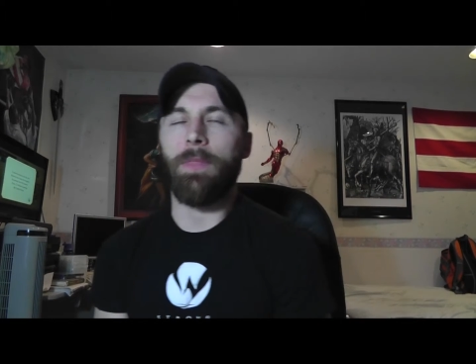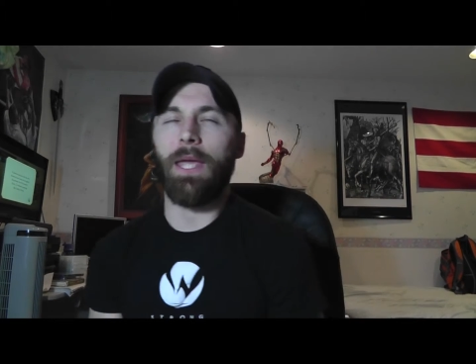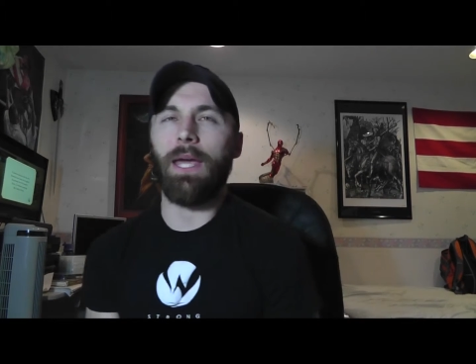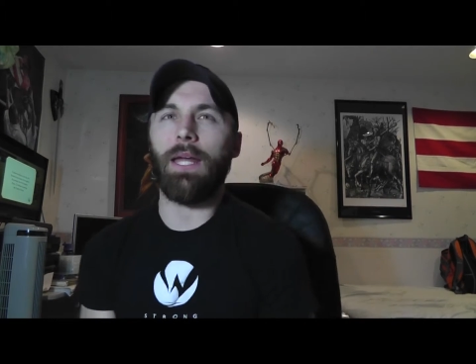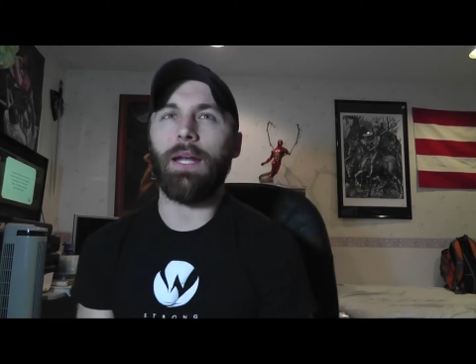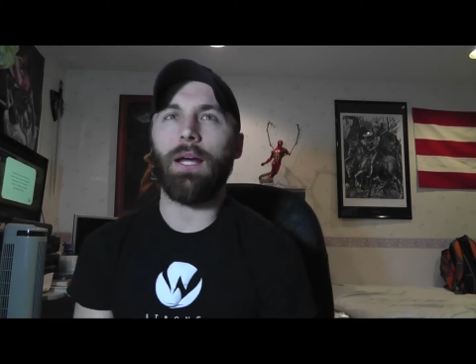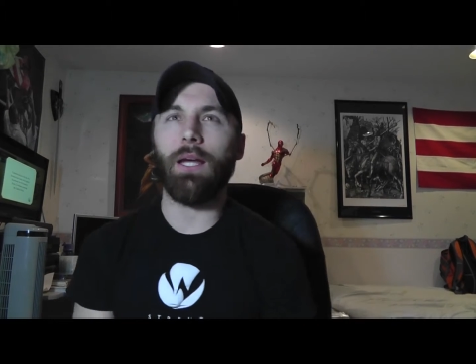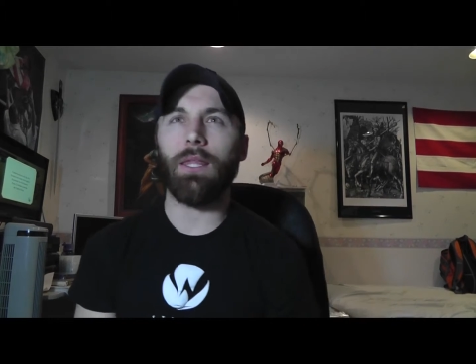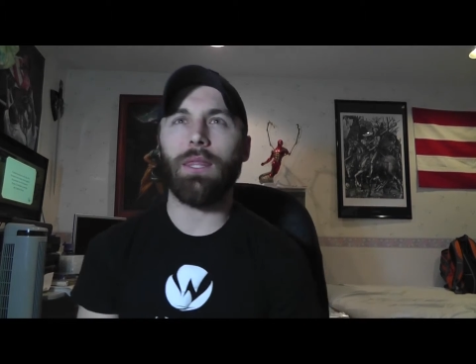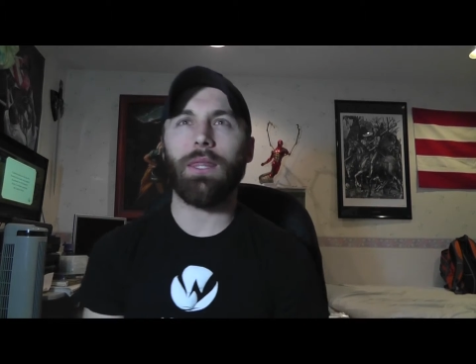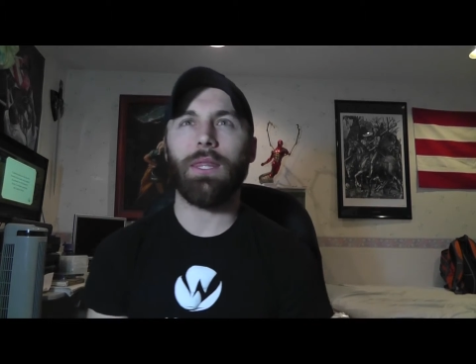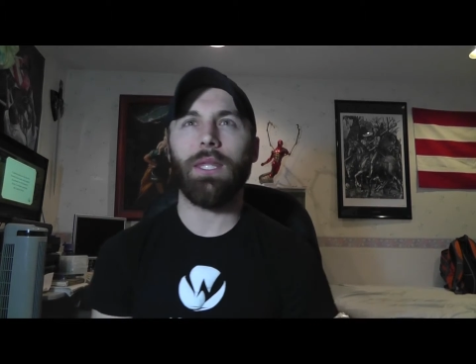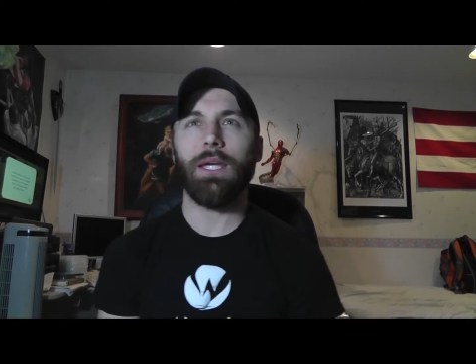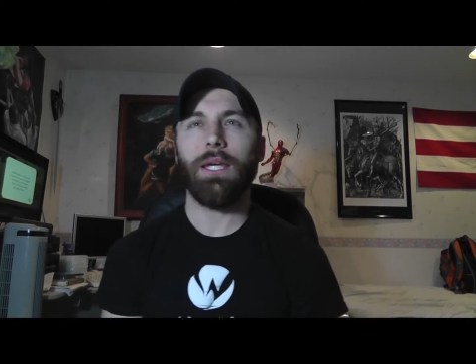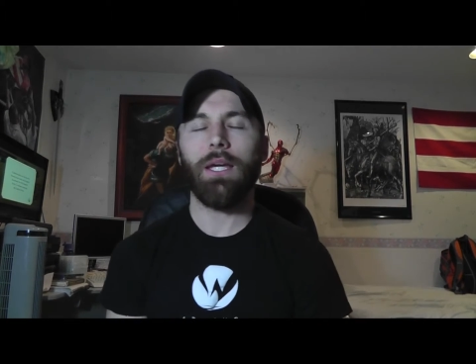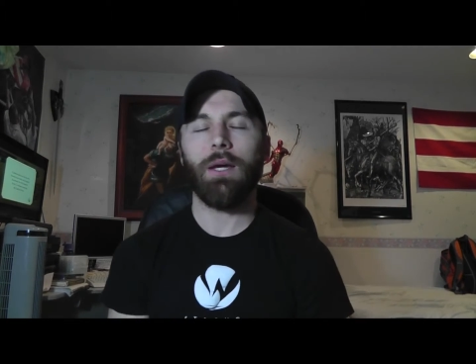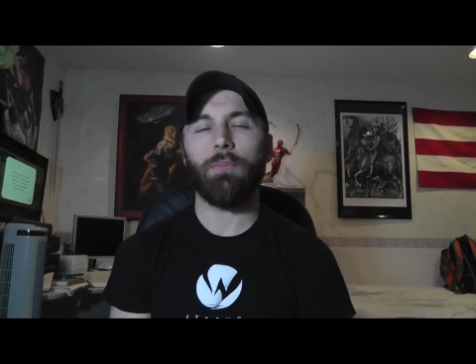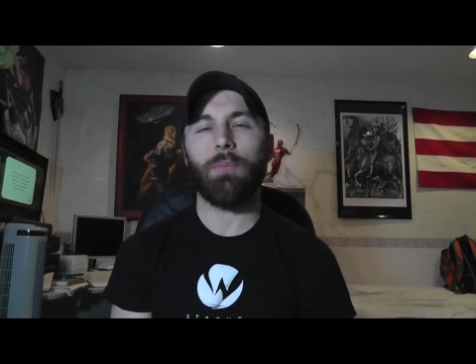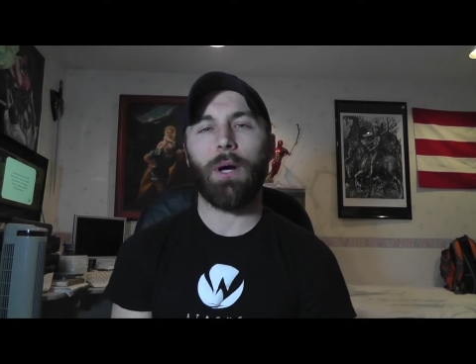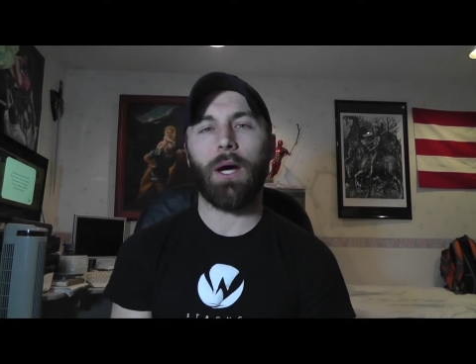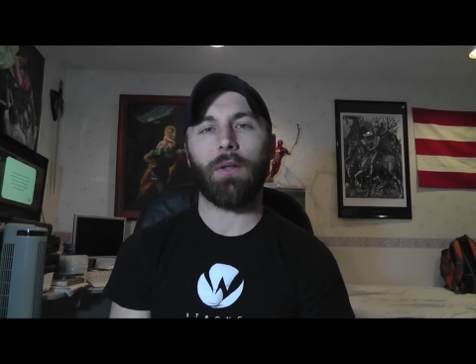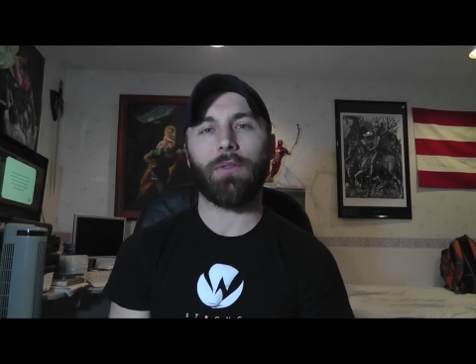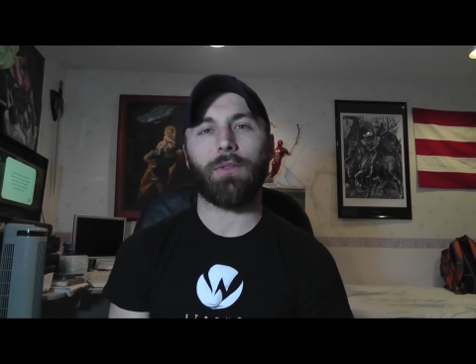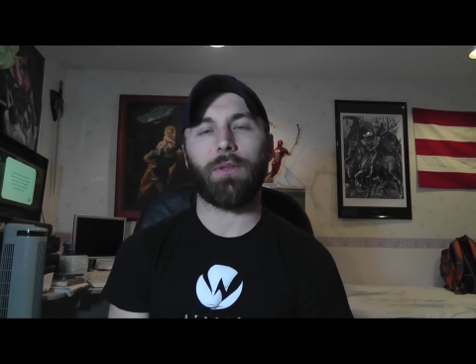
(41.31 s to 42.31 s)
And I think
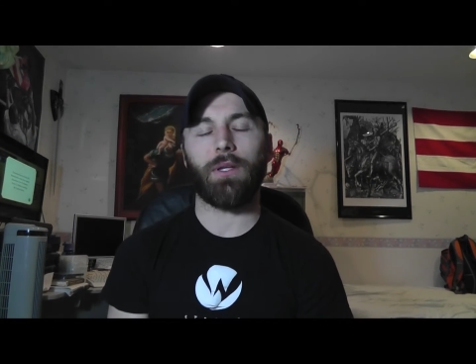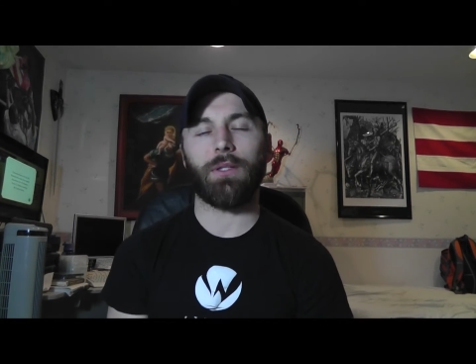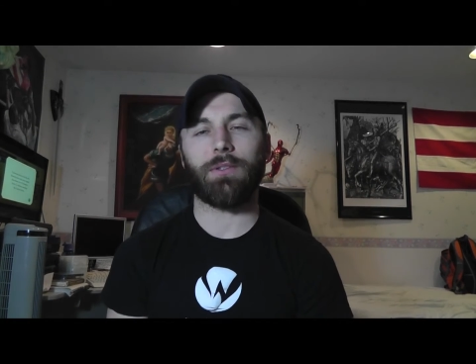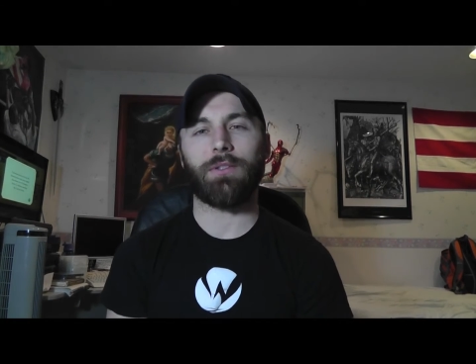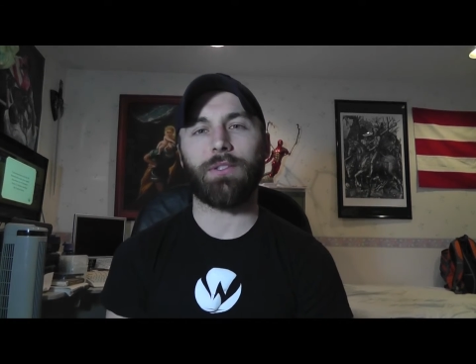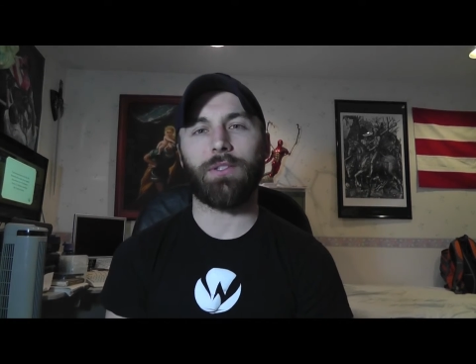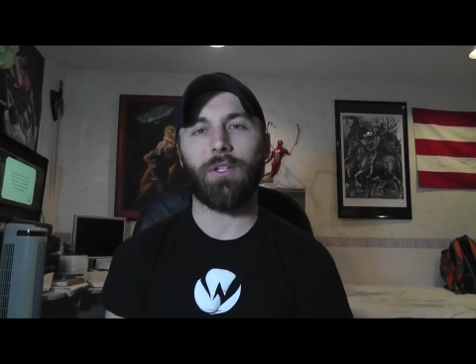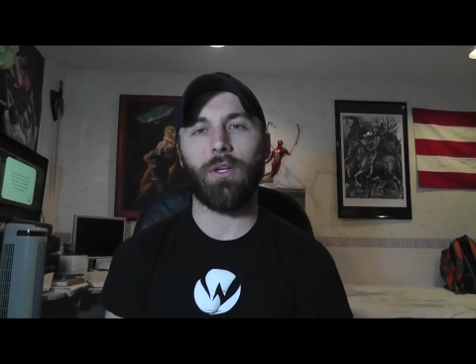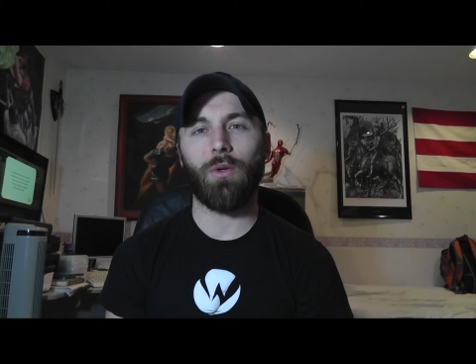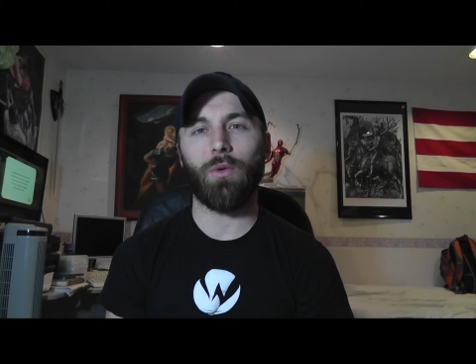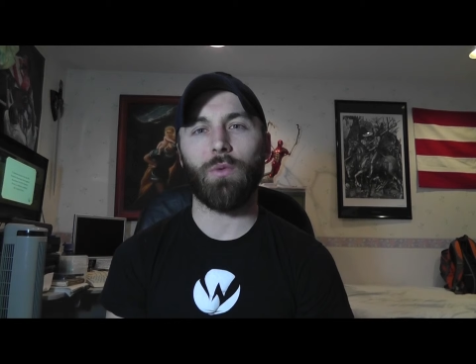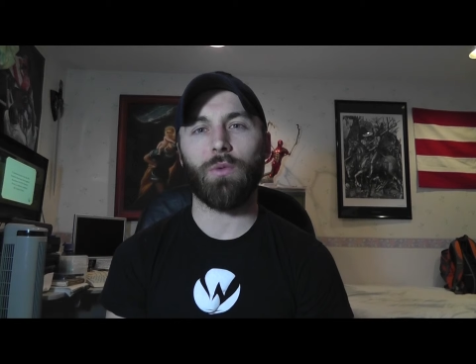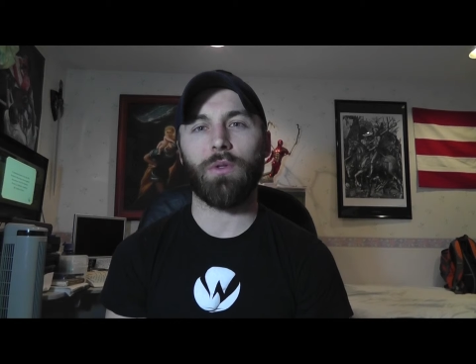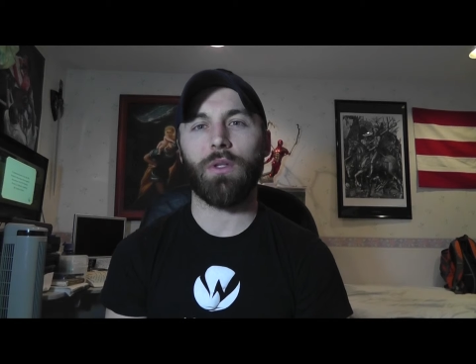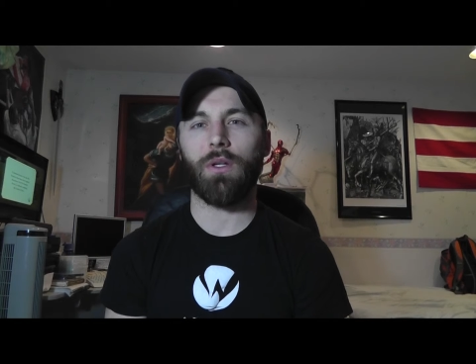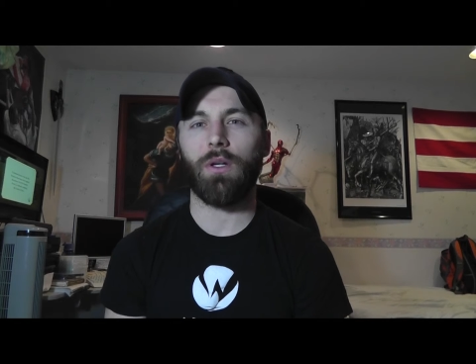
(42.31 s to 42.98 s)
about this too.